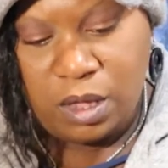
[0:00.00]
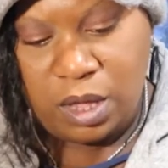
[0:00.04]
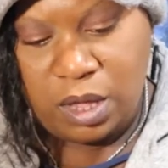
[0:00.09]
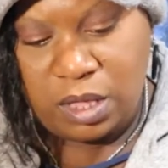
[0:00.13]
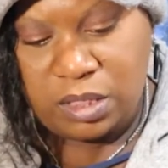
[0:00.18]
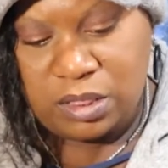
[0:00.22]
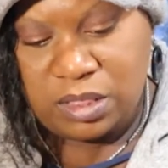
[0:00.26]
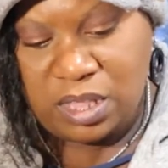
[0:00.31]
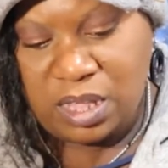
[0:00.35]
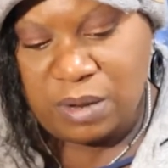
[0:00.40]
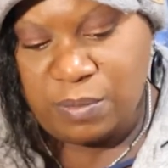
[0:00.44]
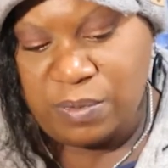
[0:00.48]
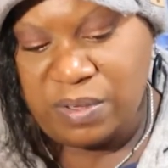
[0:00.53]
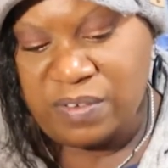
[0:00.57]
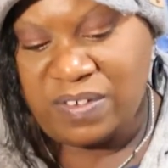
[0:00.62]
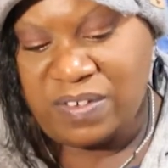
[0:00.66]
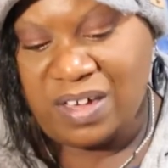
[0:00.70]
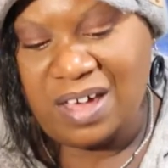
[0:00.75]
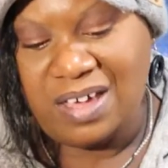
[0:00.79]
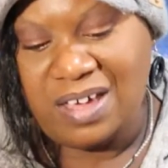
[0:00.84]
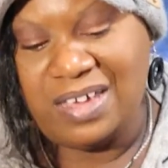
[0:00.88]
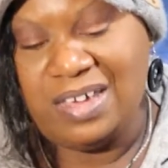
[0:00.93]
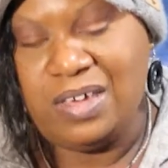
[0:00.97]
and then we've
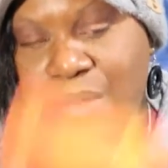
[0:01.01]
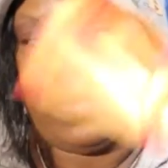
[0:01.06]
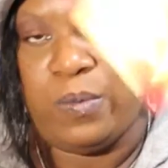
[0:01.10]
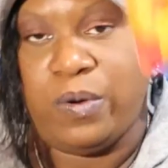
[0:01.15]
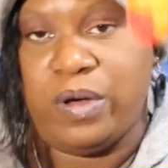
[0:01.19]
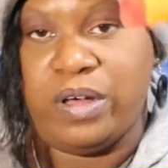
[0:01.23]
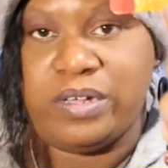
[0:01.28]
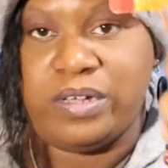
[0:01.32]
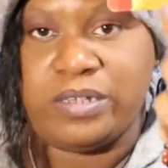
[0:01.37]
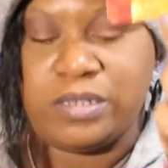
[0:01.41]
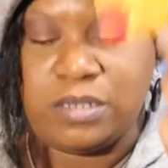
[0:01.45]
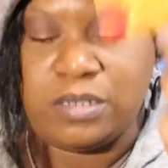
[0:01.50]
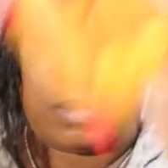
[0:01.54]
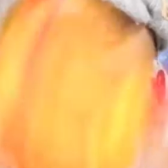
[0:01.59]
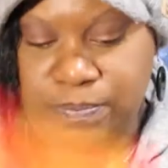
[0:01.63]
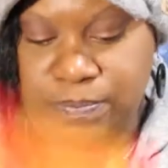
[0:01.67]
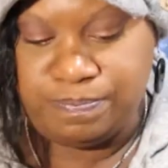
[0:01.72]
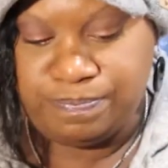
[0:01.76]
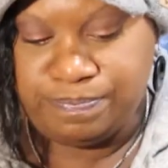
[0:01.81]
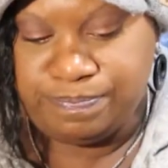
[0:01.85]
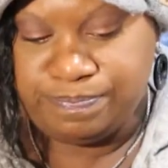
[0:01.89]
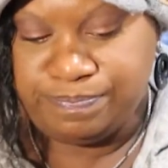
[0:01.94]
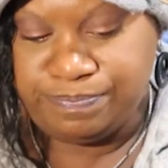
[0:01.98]
got Iwas.
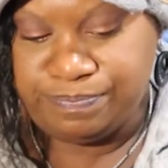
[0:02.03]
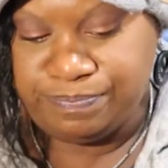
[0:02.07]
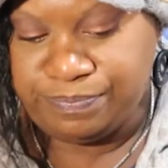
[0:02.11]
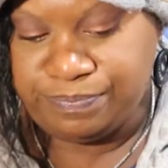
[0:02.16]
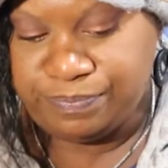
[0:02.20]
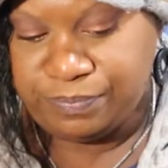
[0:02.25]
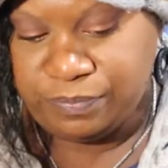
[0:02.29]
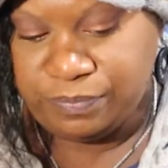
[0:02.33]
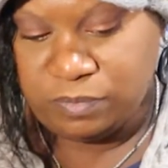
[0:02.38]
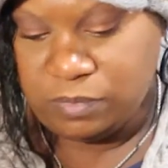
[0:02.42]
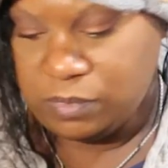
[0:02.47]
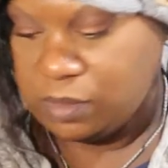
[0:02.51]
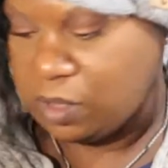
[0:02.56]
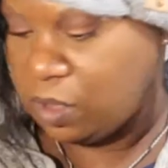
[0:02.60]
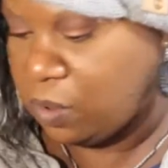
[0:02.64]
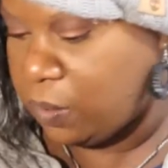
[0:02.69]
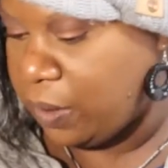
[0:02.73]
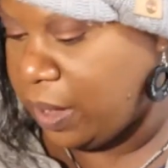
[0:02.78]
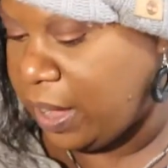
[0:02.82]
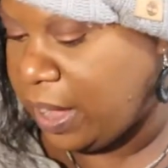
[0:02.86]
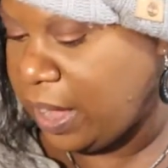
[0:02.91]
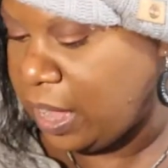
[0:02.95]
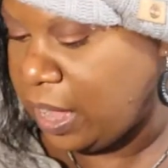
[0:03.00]

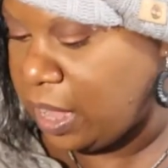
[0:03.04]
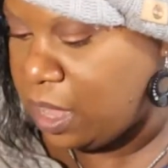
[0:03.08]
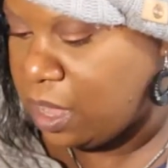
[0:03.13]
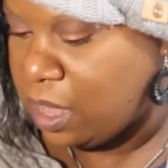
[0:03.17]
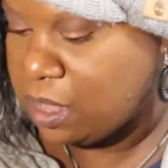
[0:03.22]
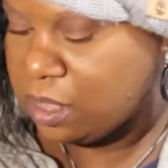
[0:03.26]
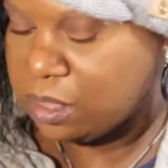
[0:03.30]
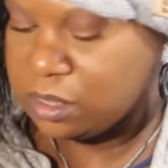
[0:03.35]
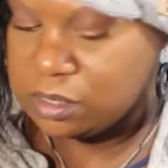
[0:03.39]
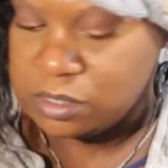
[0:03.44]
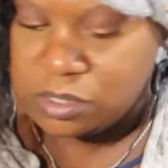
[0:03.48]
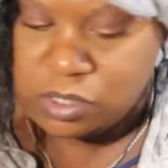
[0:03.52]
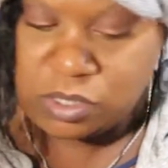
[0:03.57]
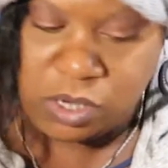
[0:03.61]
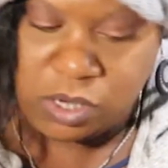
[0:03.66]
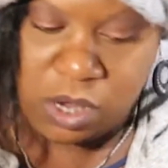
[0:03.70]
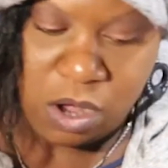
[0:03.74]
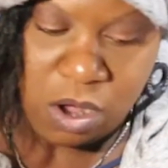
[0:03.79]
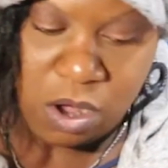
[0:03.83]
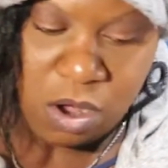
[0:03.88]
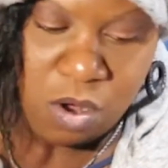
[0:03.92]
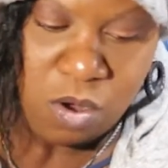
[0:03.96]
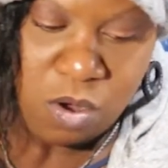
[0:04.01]
Okay,
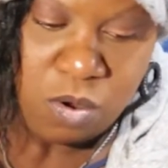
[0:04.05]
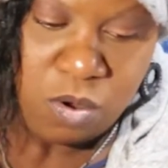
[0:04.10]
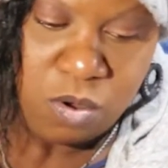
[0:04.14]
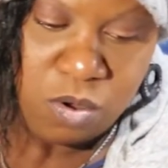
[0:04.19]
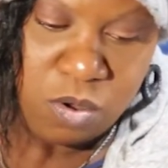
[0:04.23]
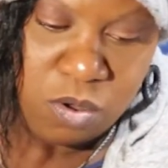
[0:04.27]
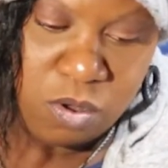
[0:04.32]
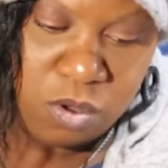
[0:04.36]
so...